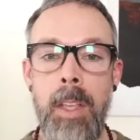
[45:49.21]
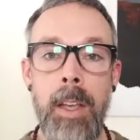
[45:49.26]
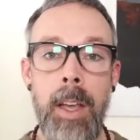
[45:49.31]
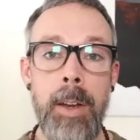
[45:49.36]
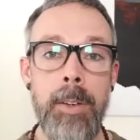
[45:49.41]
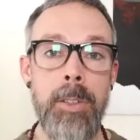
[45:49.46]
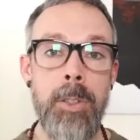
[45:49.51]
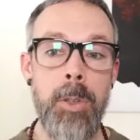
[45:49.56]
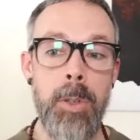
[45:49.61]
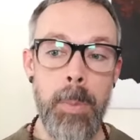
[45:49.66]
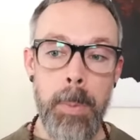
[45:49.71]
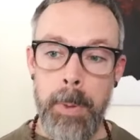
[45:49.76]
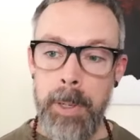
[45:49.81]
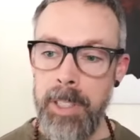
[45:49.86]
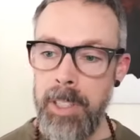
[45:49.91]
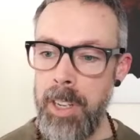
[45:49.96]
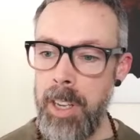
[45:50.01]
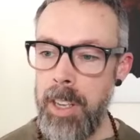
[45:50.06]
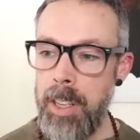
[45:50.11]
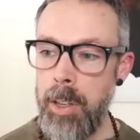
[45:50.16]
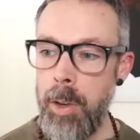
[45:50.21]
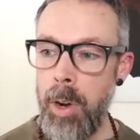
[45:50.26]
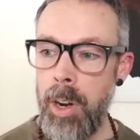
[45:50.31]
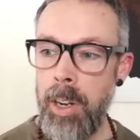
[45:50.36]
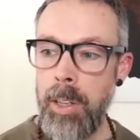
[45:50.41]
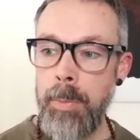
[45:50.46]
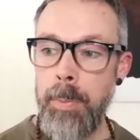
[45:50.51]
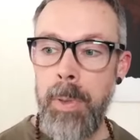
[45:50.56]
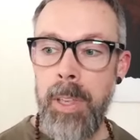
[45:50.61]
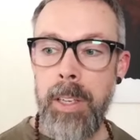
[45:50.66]
i do appreciate you
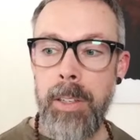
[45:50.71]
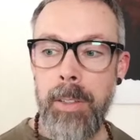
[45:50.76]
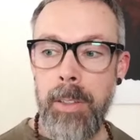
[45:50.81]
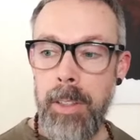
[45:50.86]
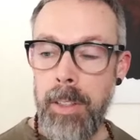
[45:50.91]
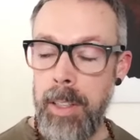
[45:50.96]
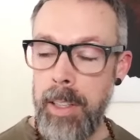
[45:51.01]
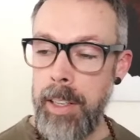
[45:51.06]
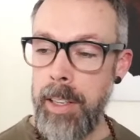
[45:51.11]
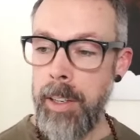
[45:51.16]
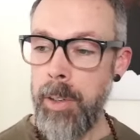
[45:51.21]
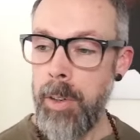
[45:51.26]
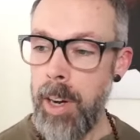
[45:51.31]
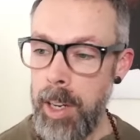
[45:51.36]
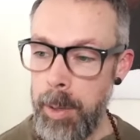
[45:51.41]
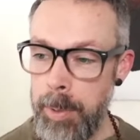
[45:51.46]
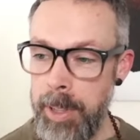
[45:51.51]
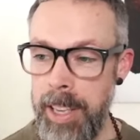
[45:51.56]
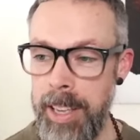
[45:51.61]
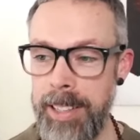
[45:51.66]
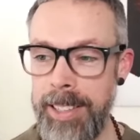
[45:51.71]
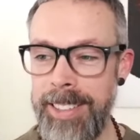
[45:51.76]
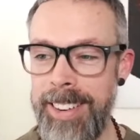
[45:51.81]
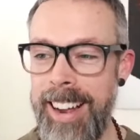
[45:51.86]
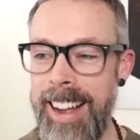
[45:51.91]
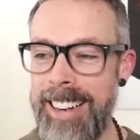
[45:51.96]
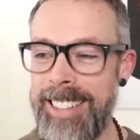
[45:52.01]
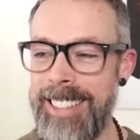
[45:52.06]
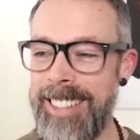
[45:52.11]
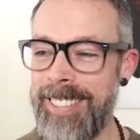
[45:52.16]
all being incredibly
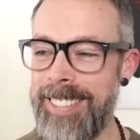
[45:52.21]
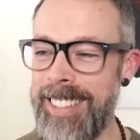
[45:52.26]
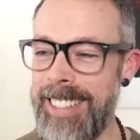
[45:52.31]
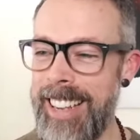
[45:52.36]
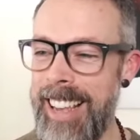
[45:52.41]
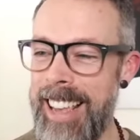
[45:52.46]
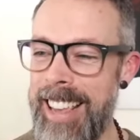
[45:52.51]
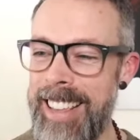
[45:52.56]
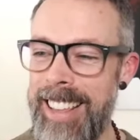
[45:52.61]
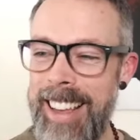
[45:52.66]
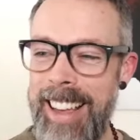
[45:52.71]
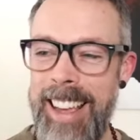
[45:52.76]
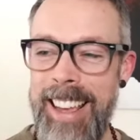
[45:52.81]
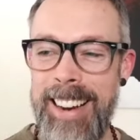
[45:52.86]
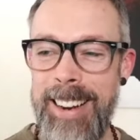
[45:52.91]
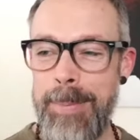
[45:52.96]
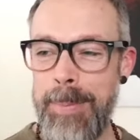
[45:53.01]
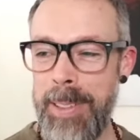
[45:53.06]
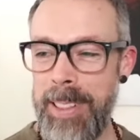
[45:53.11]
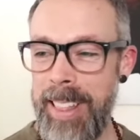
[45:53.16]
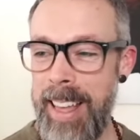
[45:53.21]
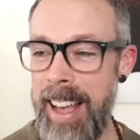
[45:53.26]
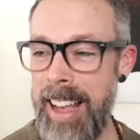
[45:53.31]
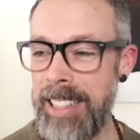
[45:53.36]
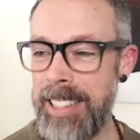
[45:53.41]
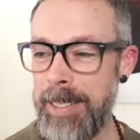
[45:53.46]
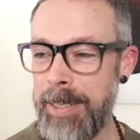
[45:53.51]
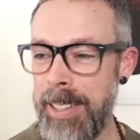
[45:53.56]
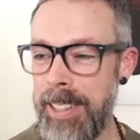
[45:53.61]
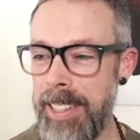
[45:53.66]
interactive tonight i had a
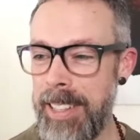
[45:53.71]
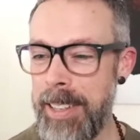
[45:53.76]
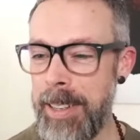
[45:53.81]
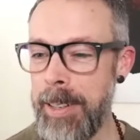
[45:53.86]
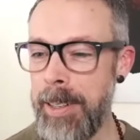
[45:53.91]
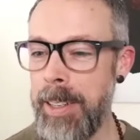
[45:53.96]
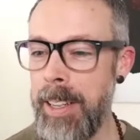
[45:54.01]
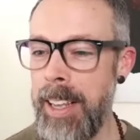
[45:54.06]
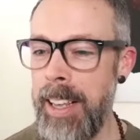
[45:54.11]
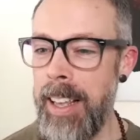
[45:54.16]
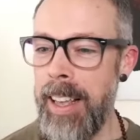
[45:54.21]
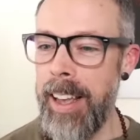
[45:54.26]
blast with you